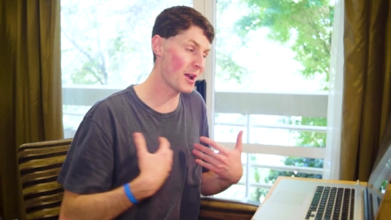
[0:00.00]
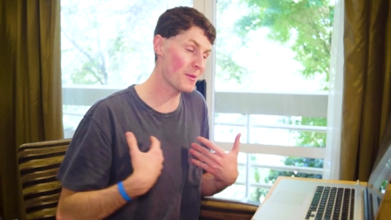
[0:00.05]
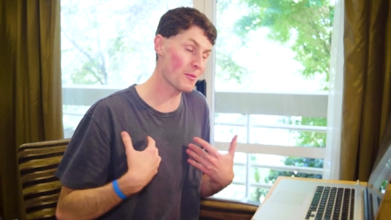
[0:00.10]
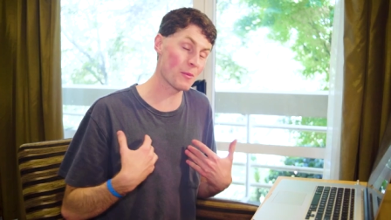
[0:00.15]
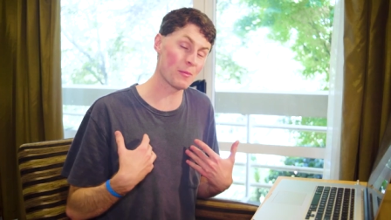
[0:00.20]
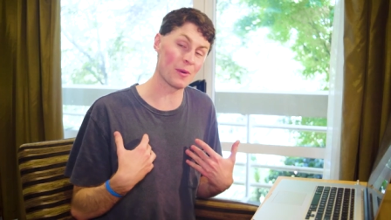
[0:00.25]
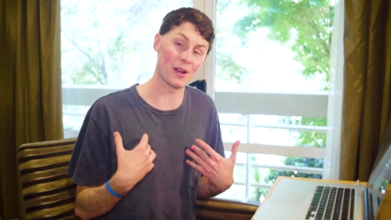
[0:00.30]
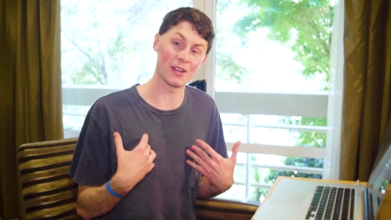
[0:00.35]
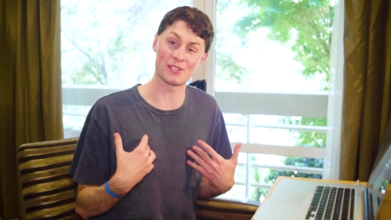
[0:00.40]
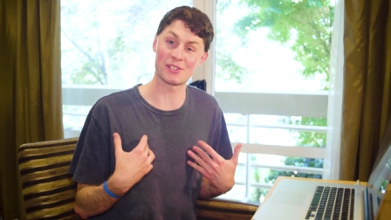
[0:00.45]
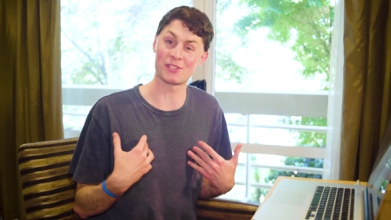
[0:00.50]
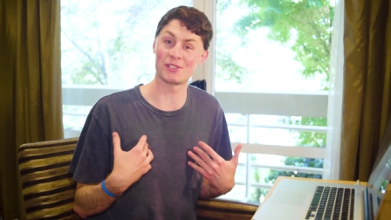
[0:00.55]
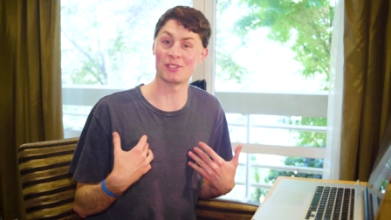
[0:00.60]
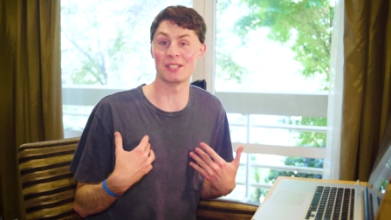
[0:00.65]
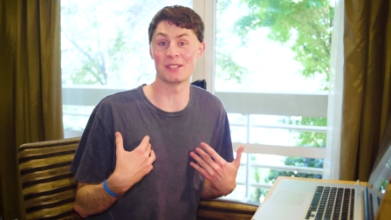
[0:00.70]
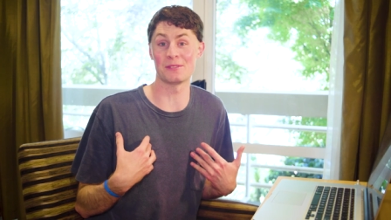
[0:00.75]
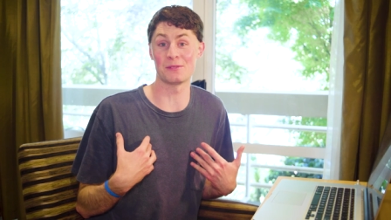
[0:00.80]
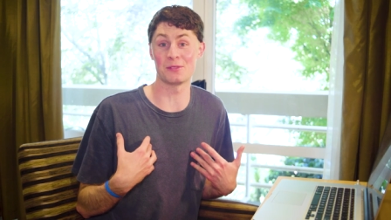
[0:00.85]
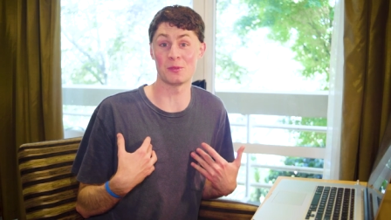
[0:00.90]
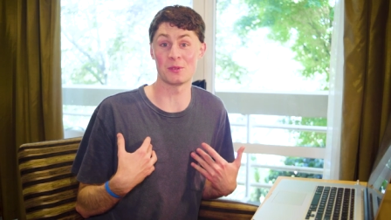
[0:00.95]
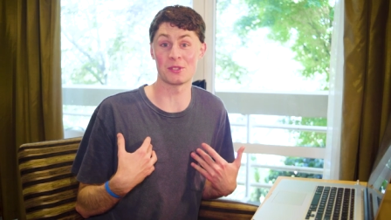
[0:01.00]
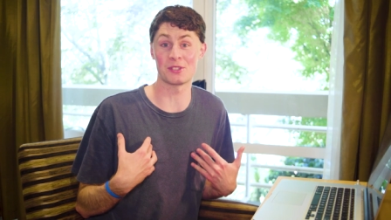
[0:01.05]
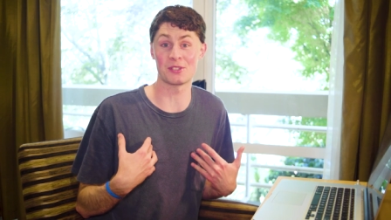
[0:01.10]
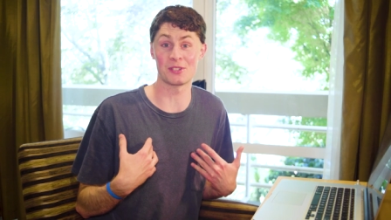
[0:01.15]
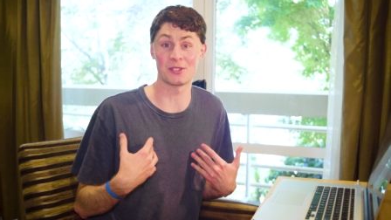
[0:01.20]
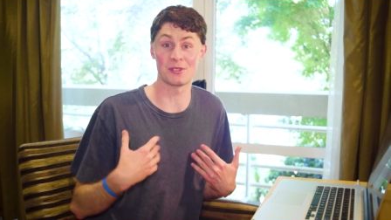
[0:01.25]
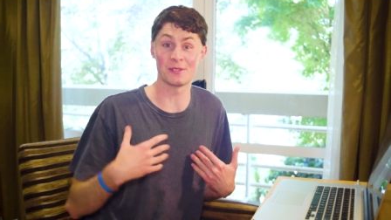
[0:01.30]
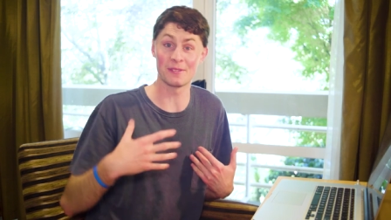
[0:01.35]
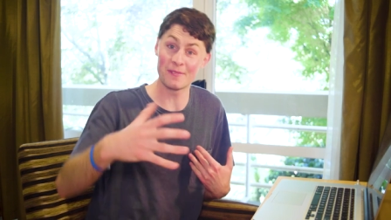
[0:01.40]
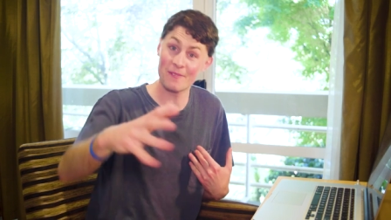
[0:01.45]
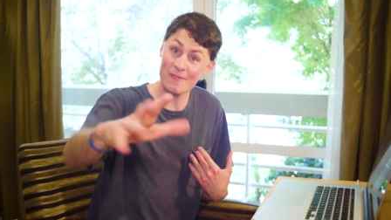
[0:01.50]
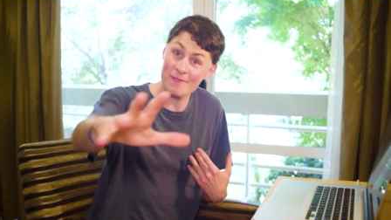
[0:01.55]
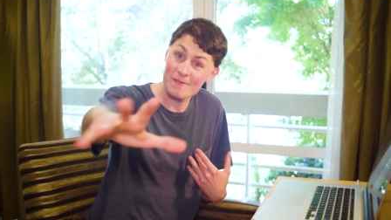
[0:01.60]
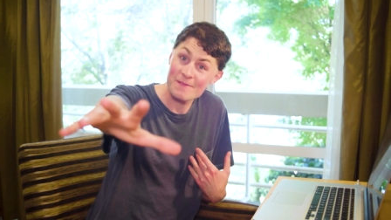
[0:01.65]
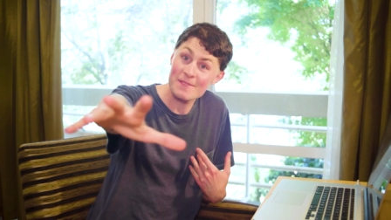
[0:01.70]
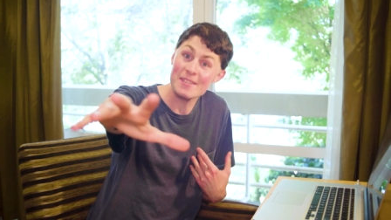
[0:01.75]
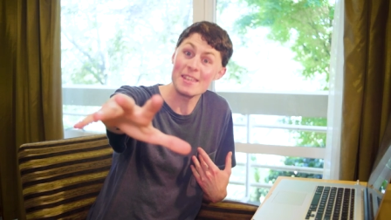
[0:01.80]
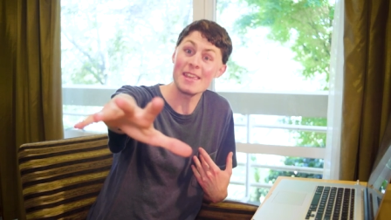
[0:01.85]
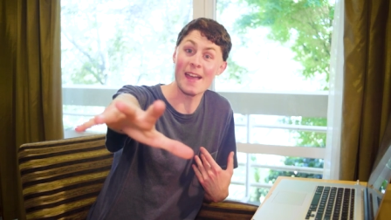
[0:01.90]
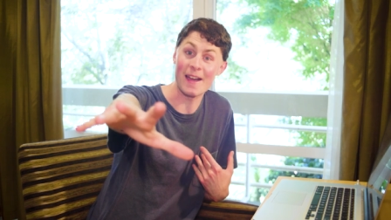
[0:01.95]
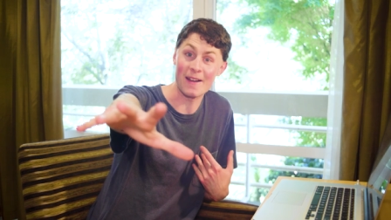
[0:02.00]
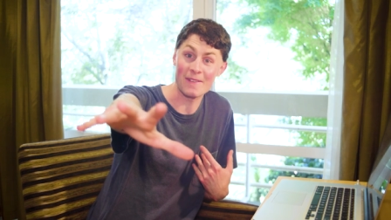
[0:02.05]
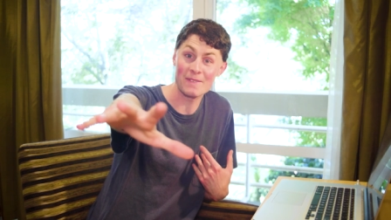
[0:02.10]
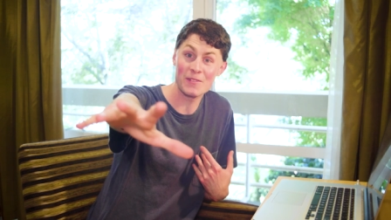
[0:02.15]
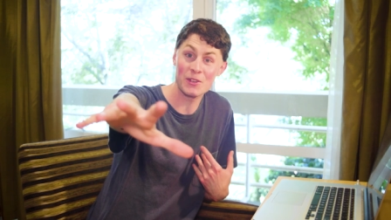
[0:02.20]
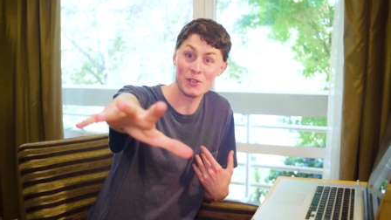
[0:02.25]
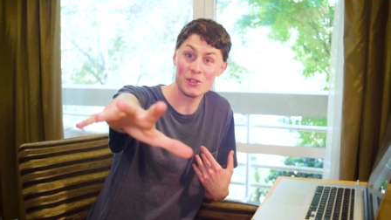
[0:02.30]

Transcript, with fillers: I'm a bicycle influencer yeah,